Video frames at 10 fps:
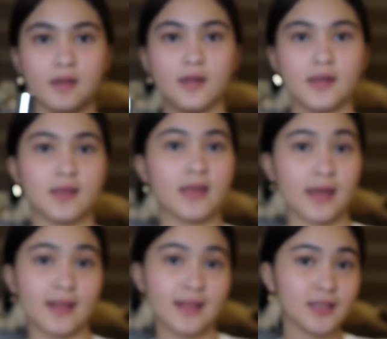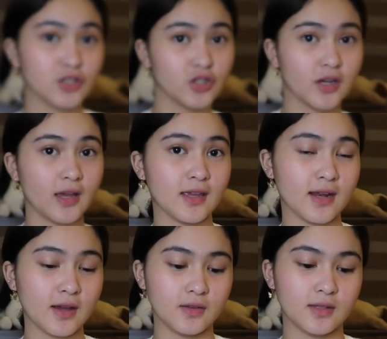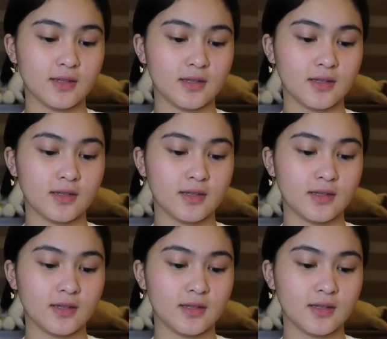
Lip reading: Ayan, let's try it out.